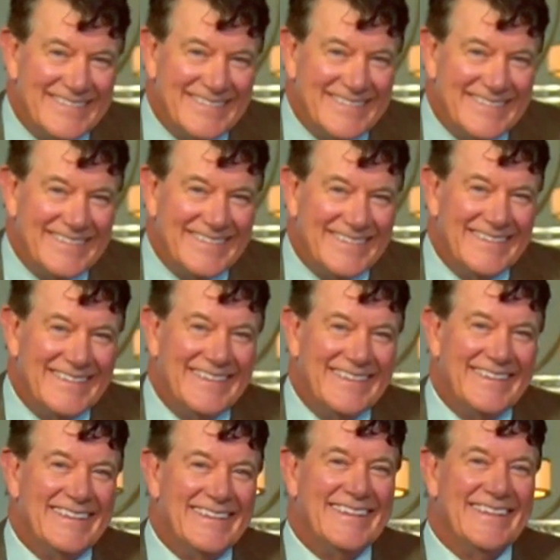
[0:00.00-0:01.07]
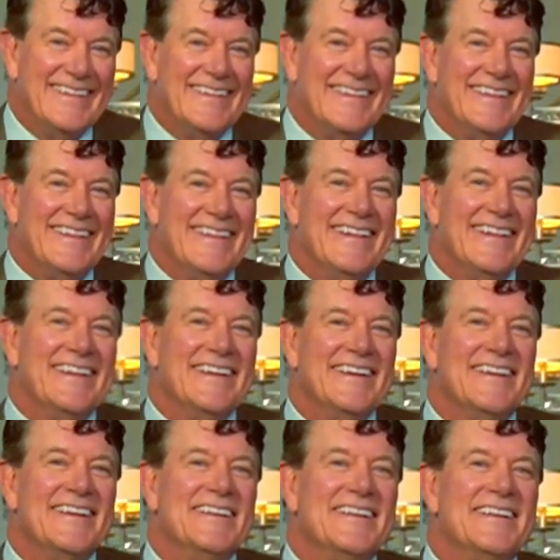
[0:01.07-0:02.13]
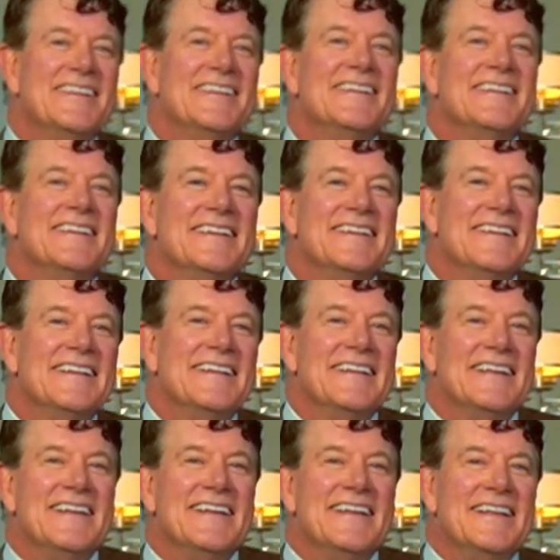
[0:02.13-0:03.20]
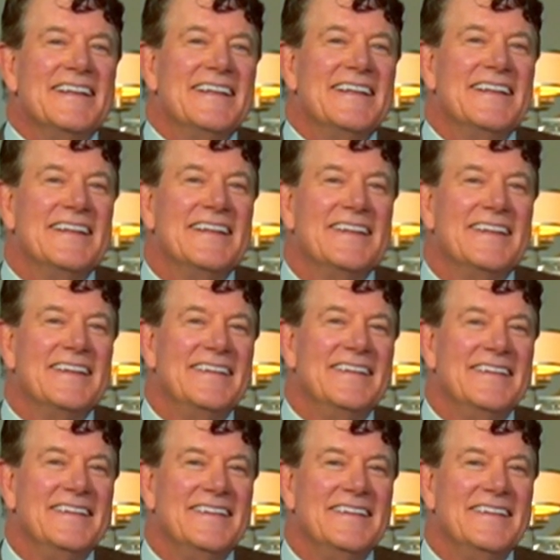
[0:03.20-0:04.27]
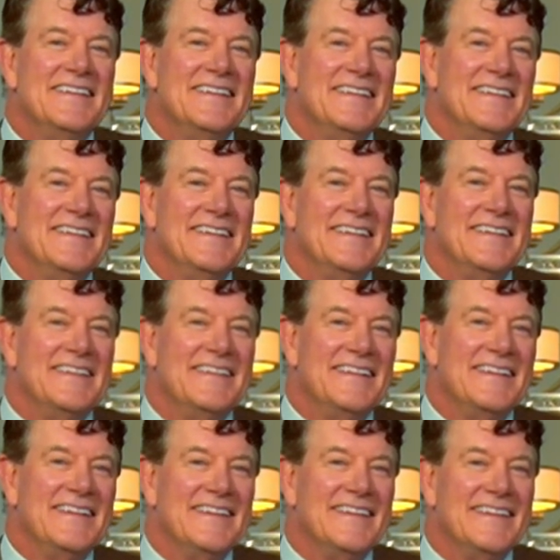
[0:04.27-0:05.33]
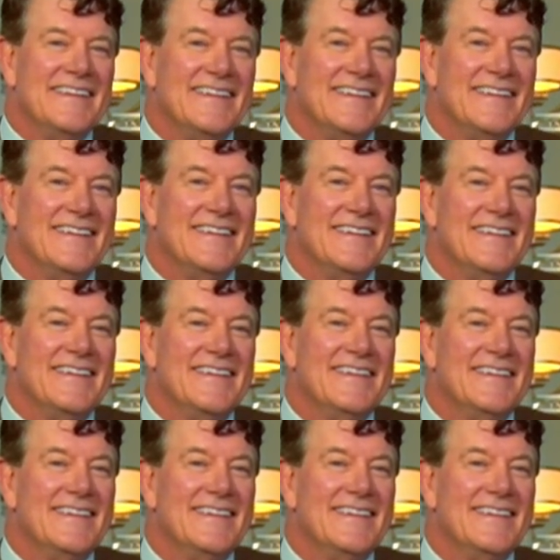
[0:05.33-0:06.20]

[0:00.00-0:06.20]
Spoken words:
No words are spoken by the person on screen.